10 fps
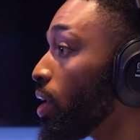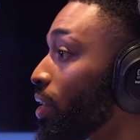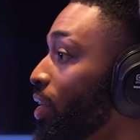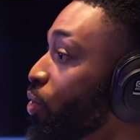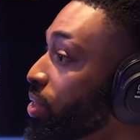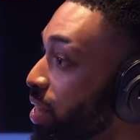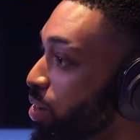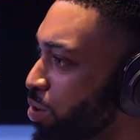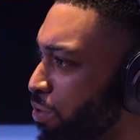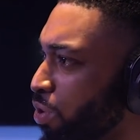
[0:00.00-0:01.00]
Then it got
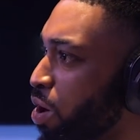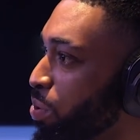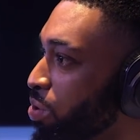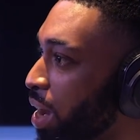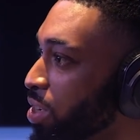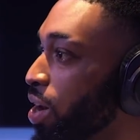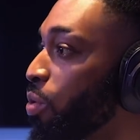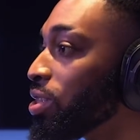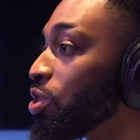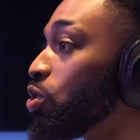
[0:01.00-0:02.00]
taken off for copyright. So I
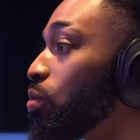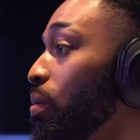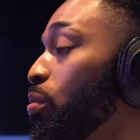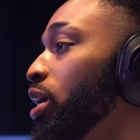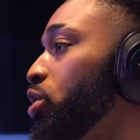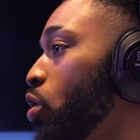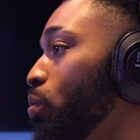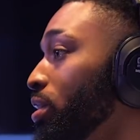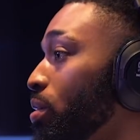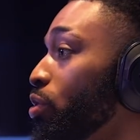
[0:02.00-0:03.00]
went to my boy
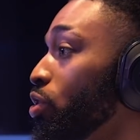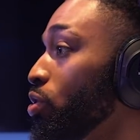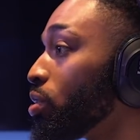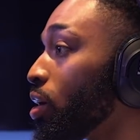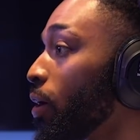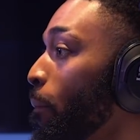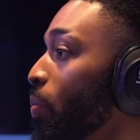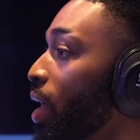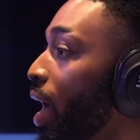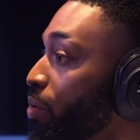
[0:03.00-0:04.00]
Joby, he's a producer,
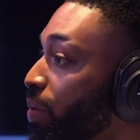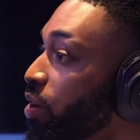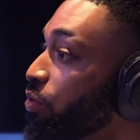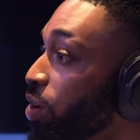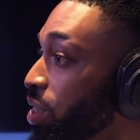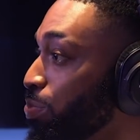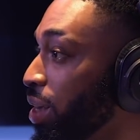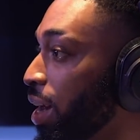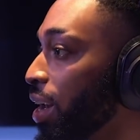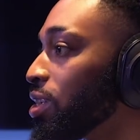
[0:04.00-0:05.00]
and we made a fresh
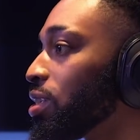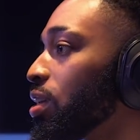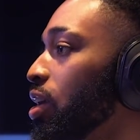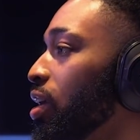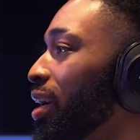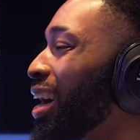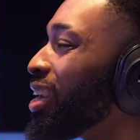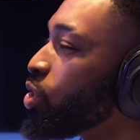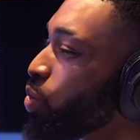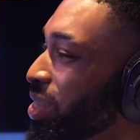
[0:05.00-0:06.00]
beat and I just kind
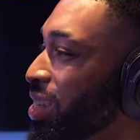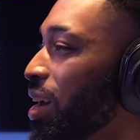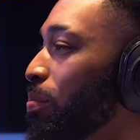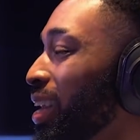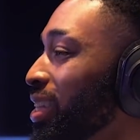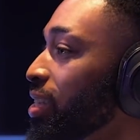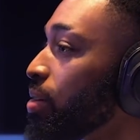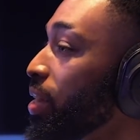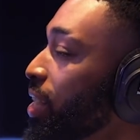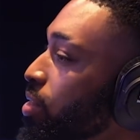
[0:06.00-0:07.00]
of twisted it and made it
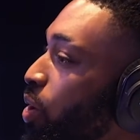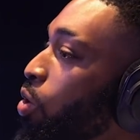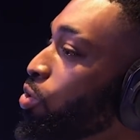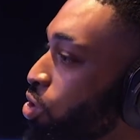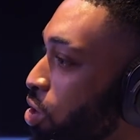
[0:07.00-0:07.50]
into my own